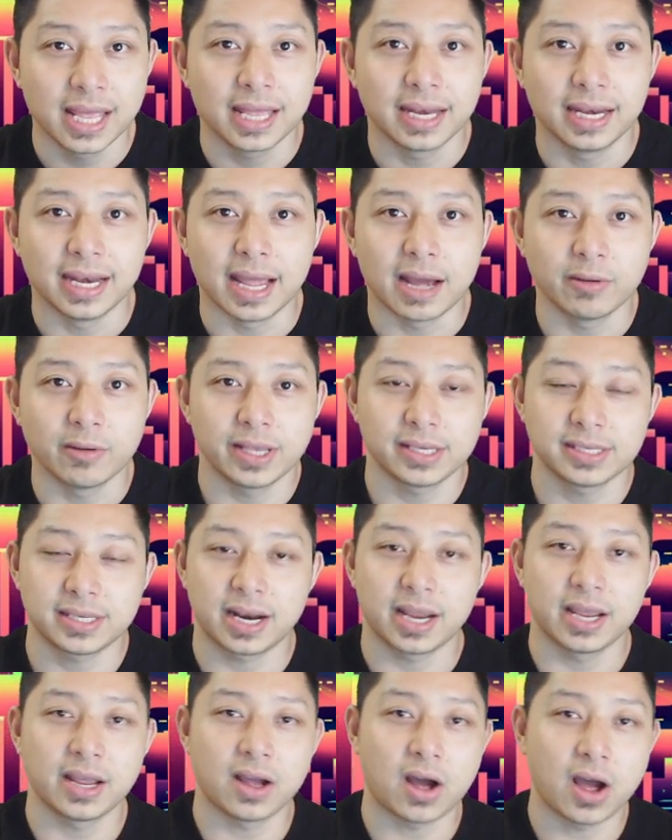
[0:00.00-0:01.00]
Now,
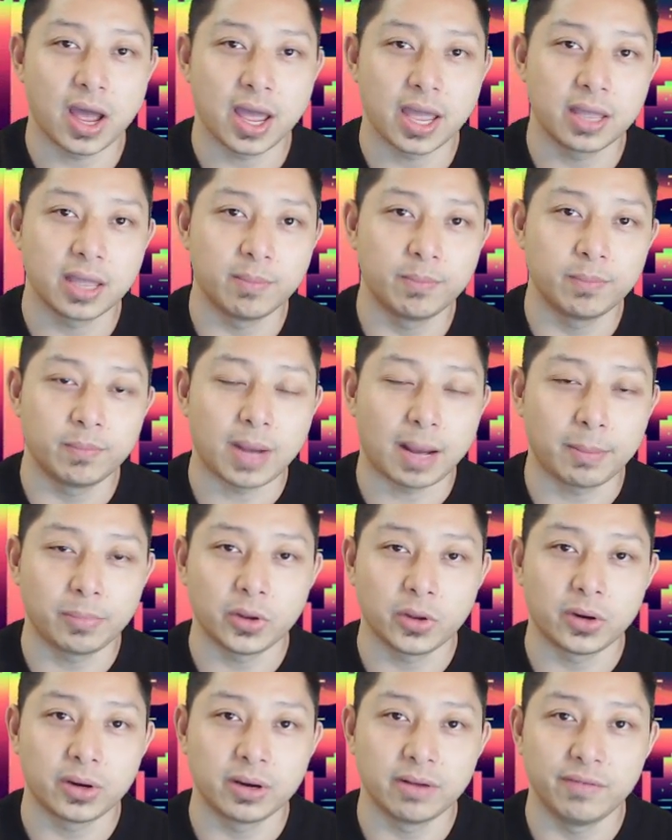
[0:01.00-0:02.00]
yesterday I
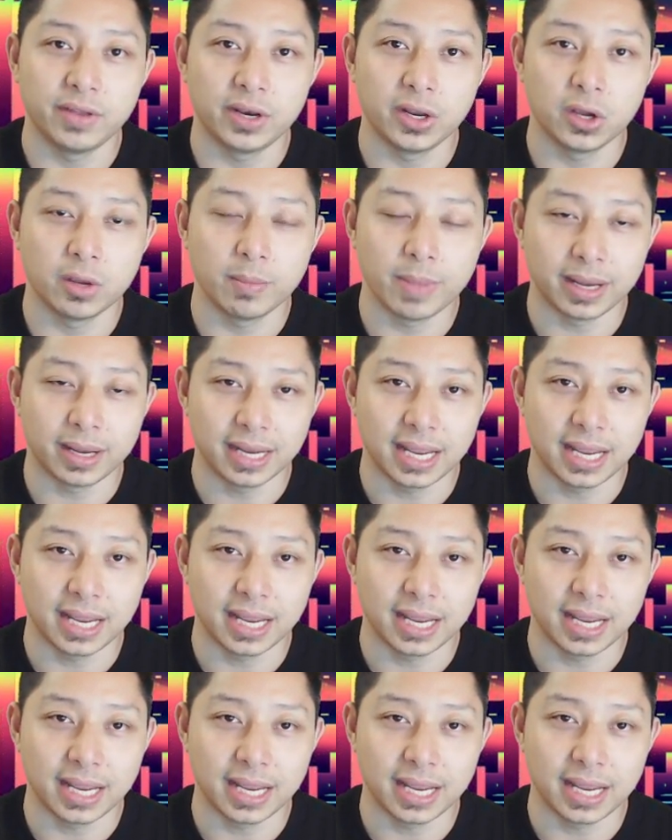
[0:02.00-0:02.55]
uploaded a video about